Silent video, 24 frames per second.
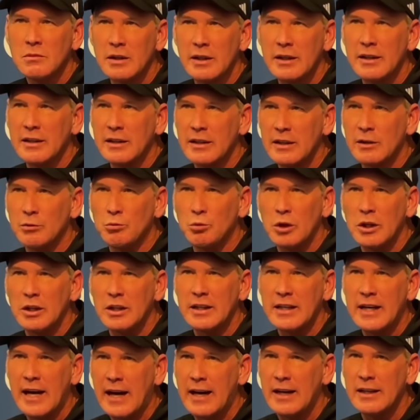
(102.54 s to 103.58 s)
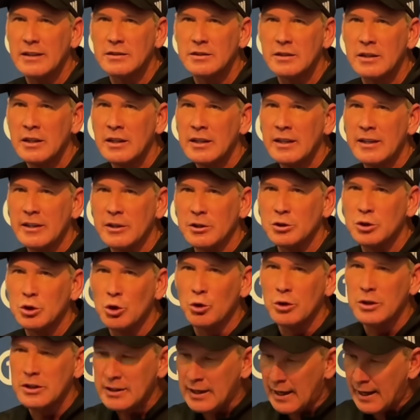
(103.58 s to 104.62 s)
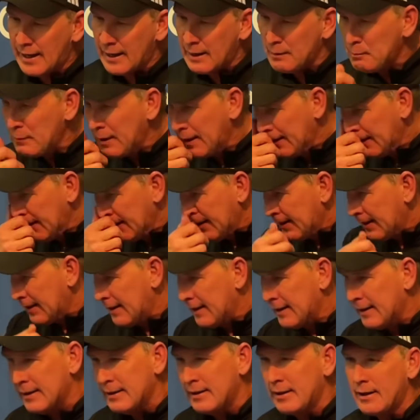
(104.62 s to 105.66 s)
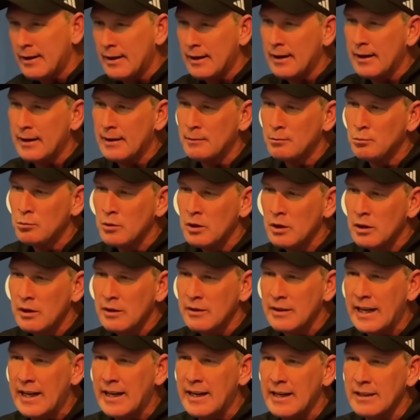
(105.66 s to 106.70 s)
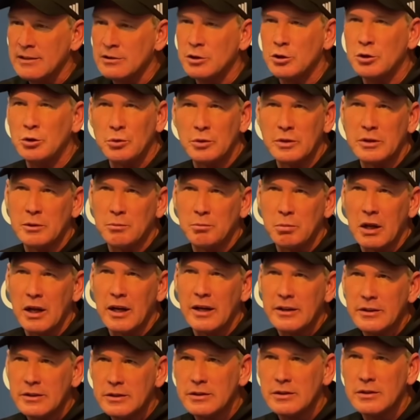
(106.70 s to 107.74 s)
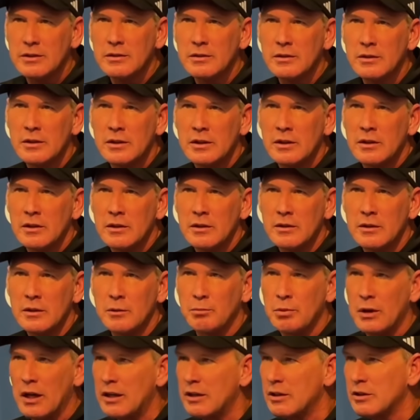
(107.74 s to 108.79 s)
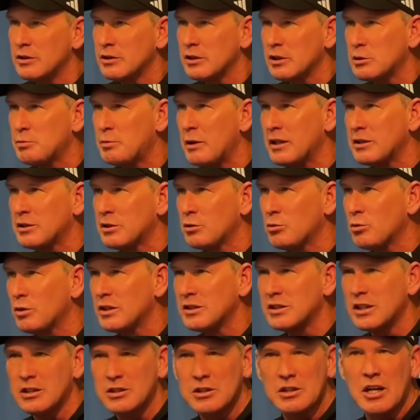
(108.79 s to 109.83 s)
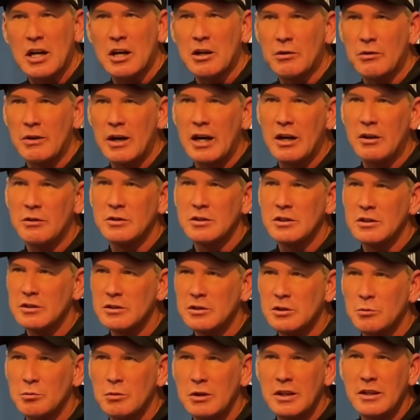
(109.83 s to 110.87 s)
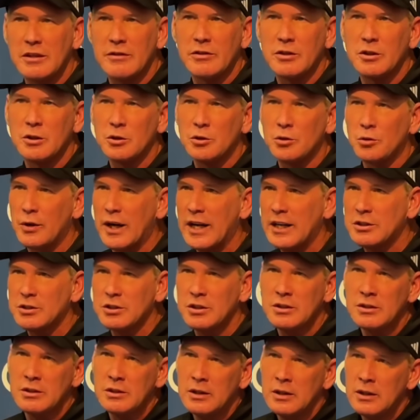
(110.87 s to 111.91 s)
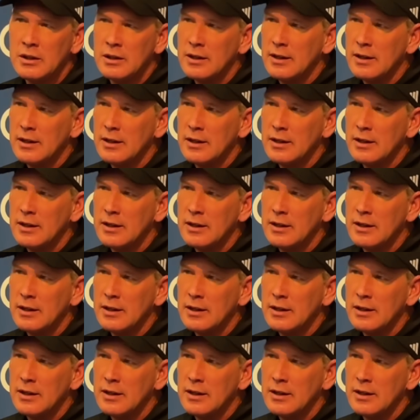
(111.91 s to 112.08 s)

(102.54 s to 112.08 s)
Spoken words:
It really has in a short time. And that has to do with the players. The players, especially the ones that stuck around to believe in the direction,